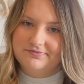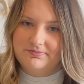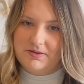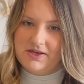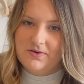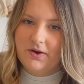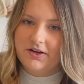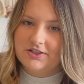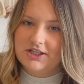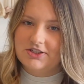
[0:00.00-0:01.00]
pee while
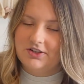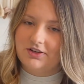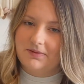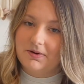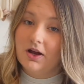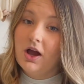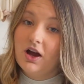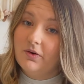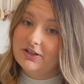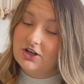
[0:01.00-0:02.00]
you're changing your diaper,
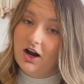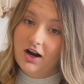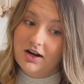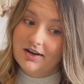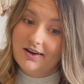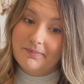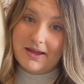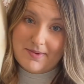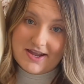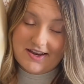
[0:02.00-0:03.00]
which our
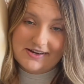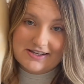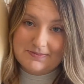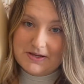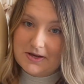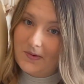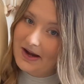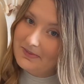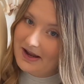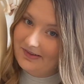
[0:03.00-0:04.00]
baby does pee
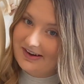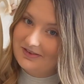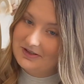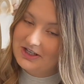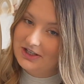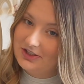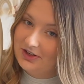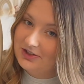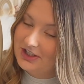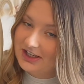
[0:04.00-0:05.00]
quite a bit whenever we're changing
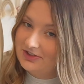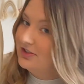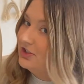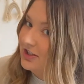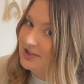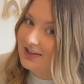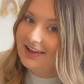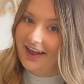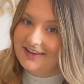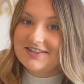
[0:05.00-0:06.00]
her. She actually just did
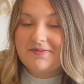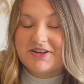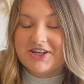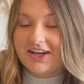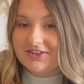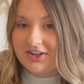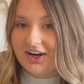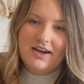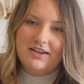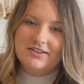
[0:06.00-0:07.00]
the last time I changed
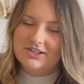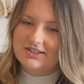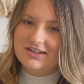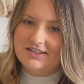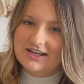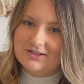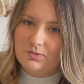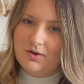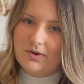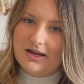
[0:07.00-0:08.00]
her. Just takes
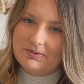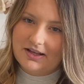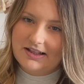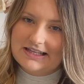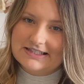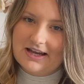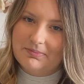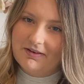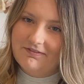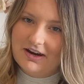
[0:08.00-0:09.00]
one wipe, cleans up,
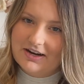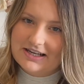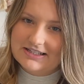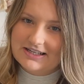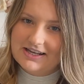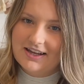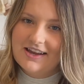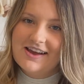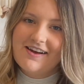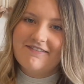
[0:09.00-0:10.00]
very easy.
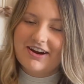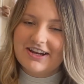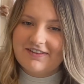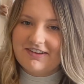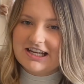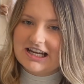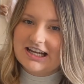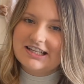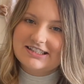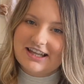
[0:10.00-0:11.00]
Very
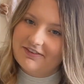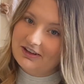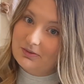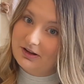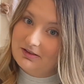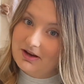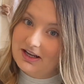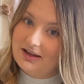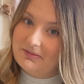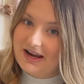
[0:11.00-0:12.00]
convenient, definitely worth the
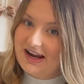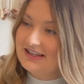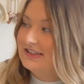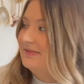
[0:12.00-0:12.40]
money in my eyes.